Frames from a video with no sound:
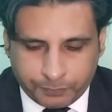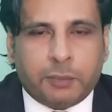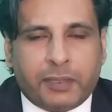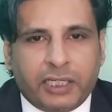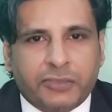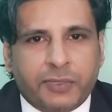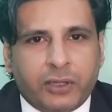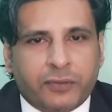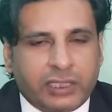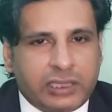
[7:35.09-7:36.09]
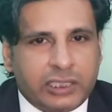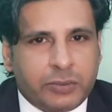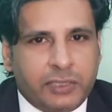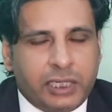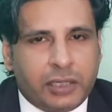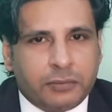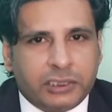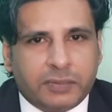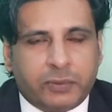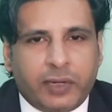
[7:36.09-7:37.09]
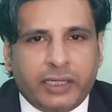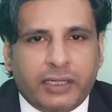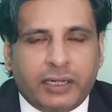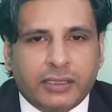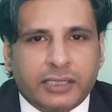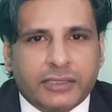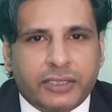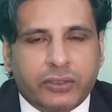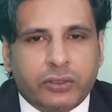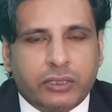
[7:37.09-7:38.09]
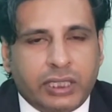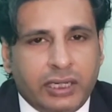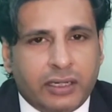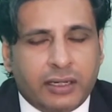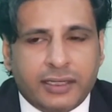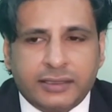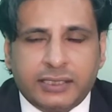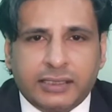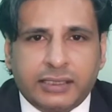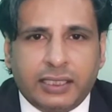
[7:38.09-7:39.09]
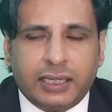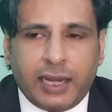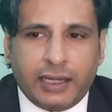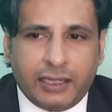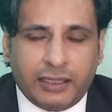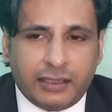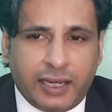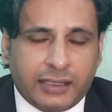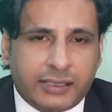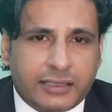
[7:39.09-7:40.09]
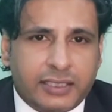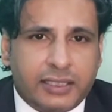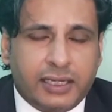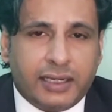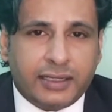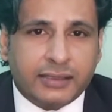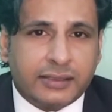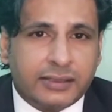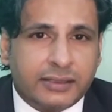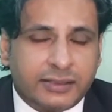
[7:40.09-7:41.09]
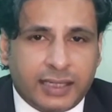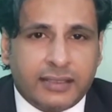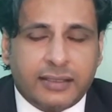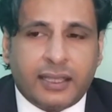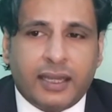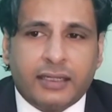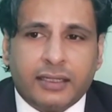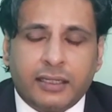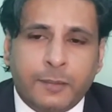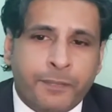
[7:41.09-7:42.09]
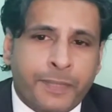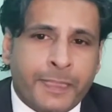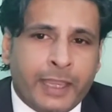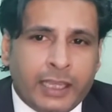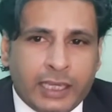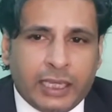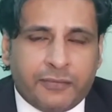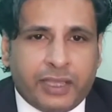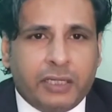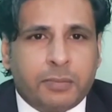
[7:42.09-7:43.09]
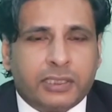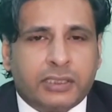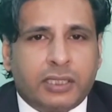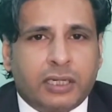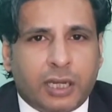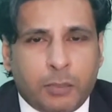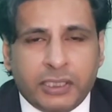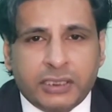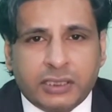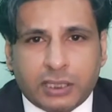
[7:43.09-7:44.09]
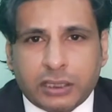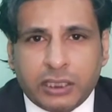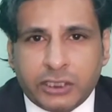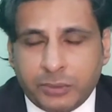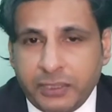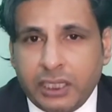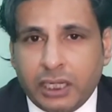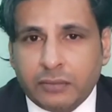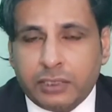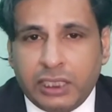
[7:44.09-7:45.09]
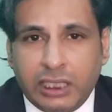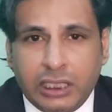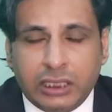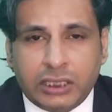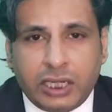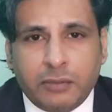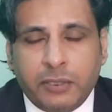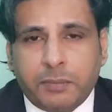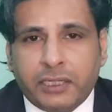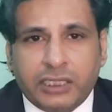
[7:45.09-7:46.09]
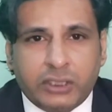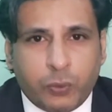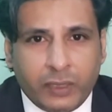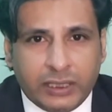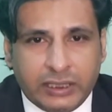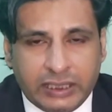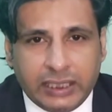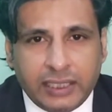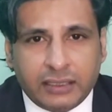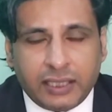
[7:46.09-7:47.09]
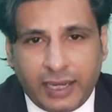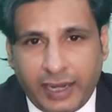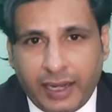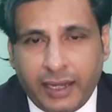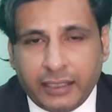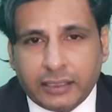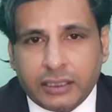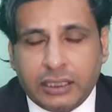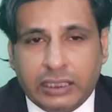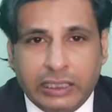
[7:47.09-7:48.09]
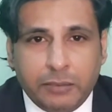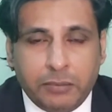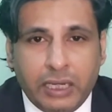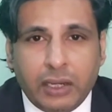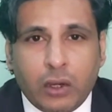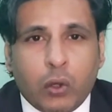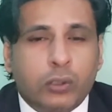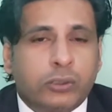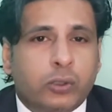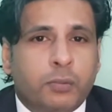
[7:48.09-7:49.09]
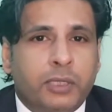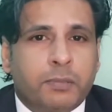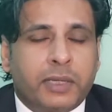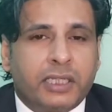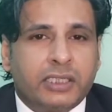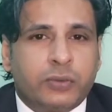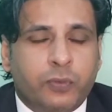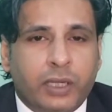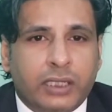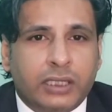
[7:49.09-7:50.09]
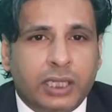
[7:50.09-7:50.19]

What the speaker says: The punishment of Qatl Shabih is provided under section 316, and in that section it is said that if any person commits Qatl Shabih, he shall be punished with diyat, and he may also be punished with